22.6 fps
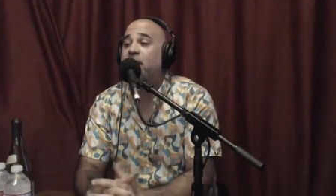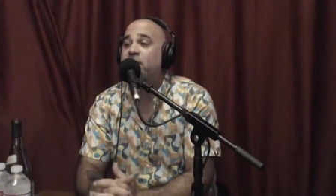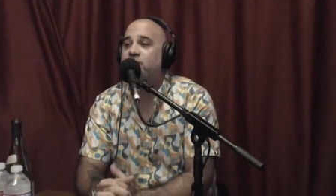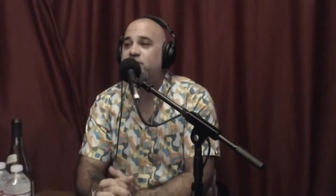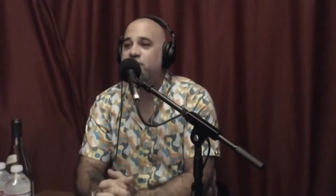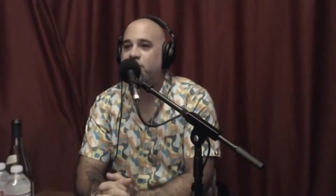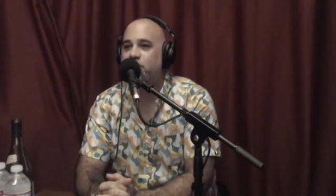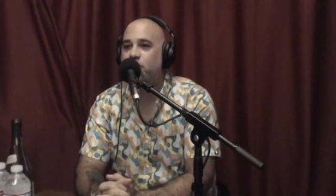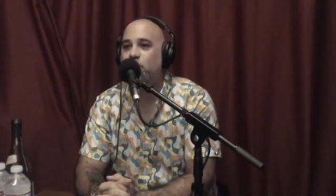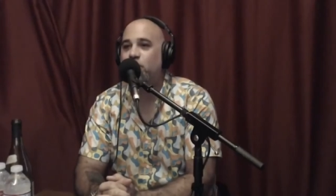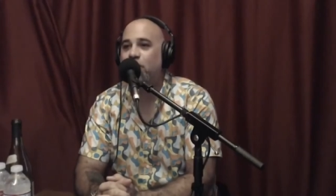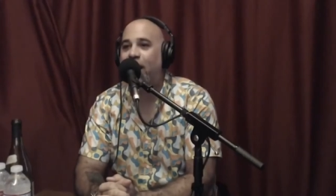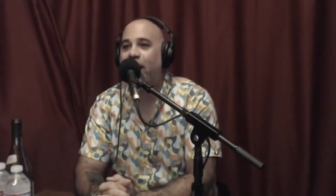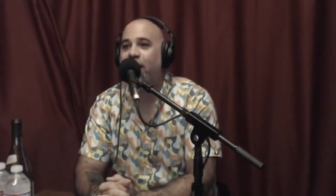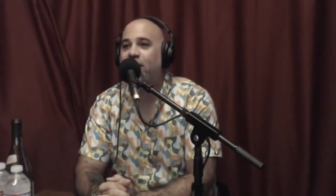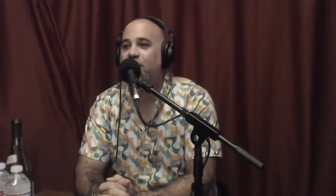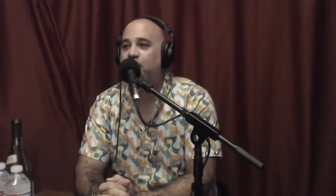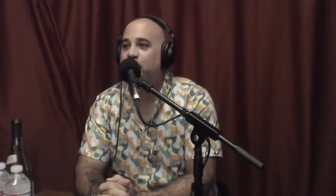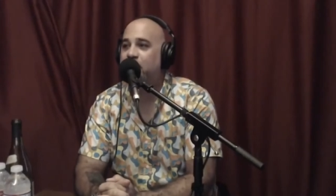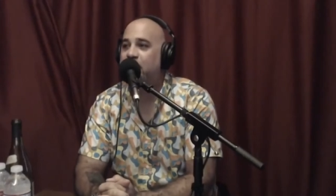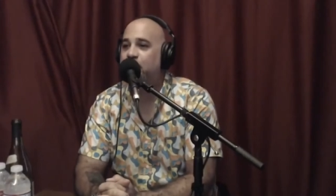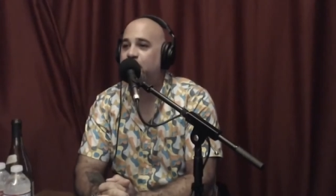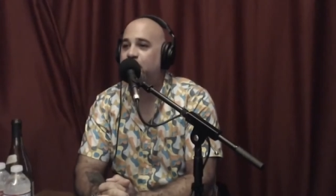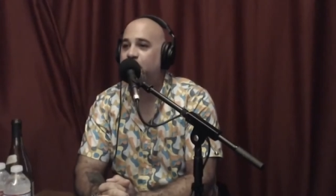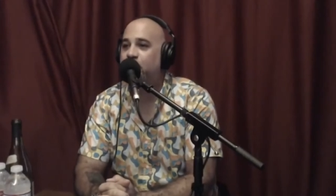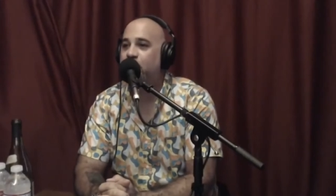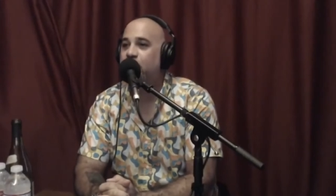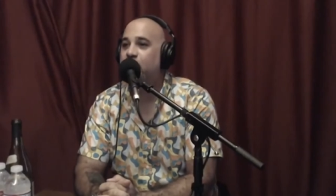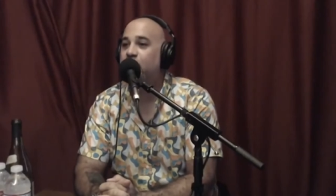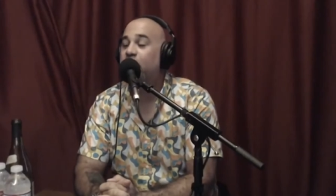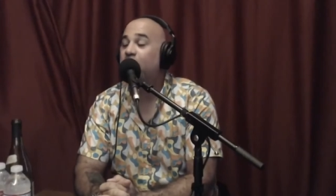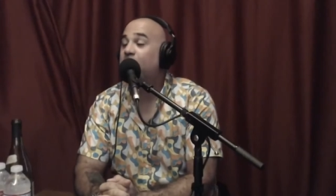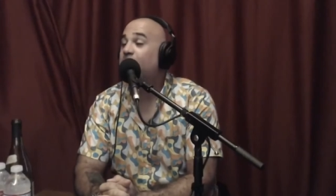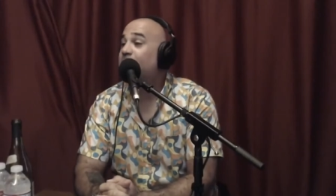it's you like people.
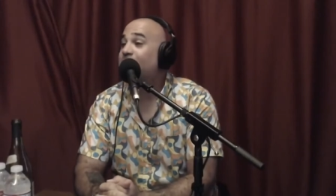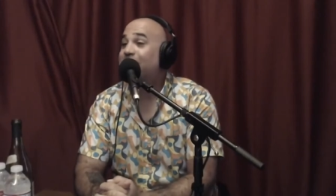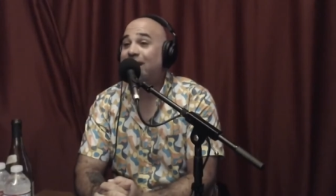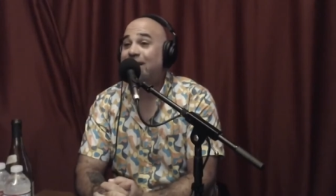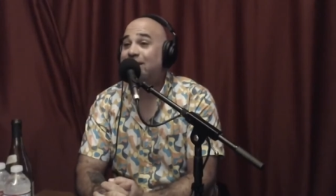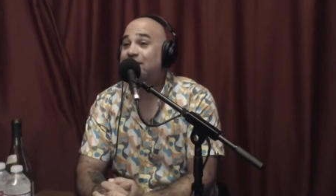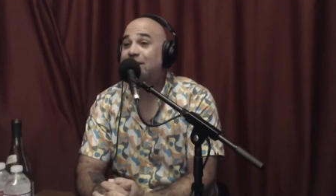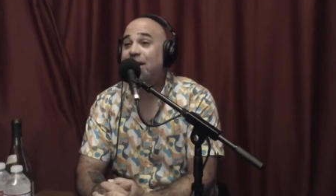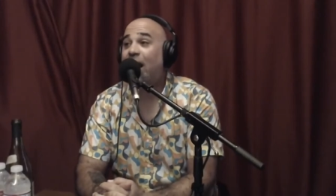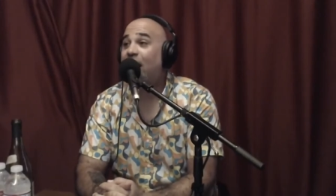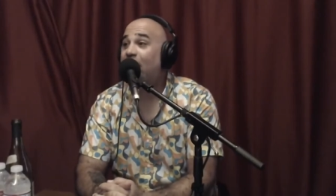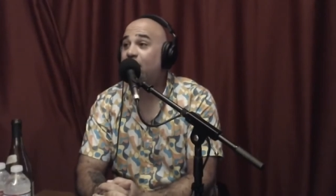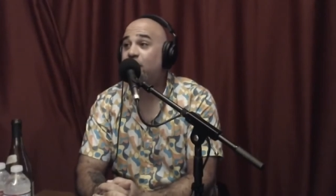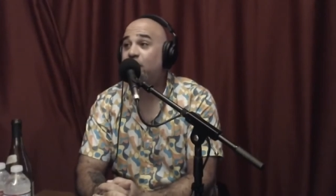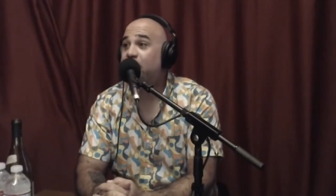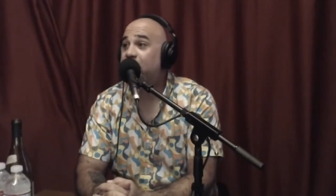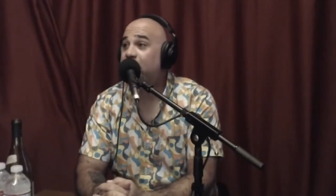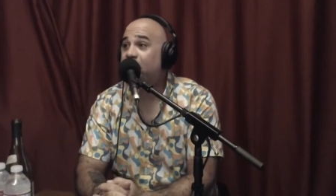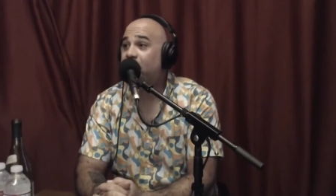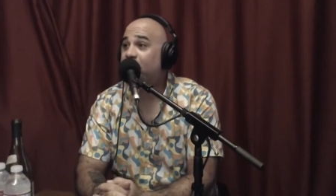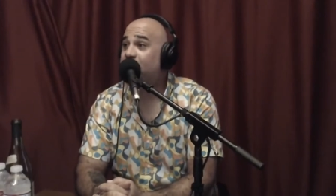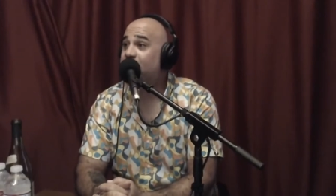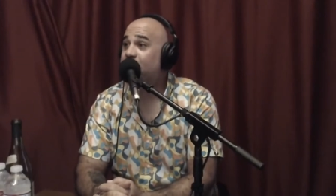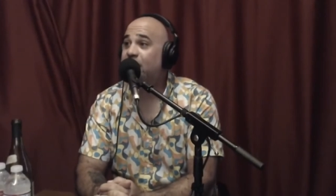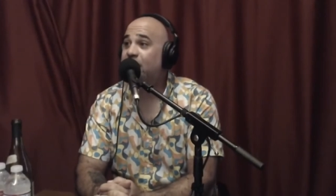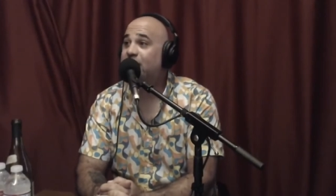That's got to be it.